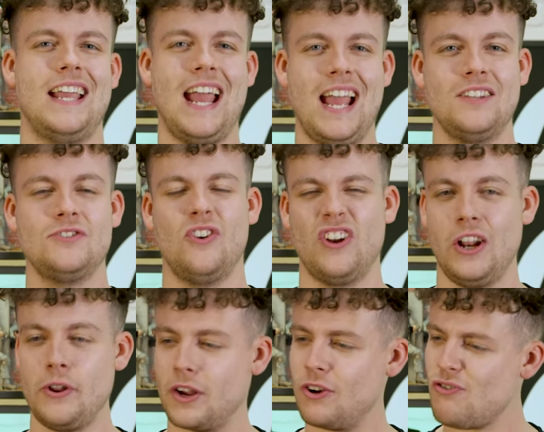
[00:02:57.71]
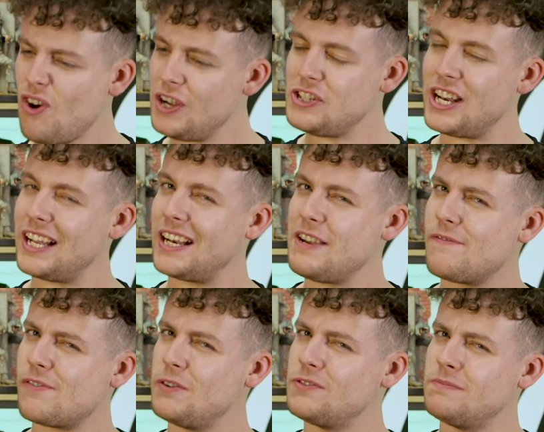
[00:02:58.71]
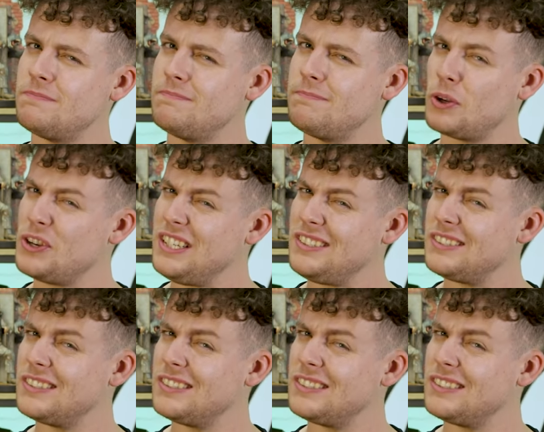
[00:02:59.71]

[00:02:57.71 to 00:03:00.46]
their hands on a load of cryogenically frozen bodies.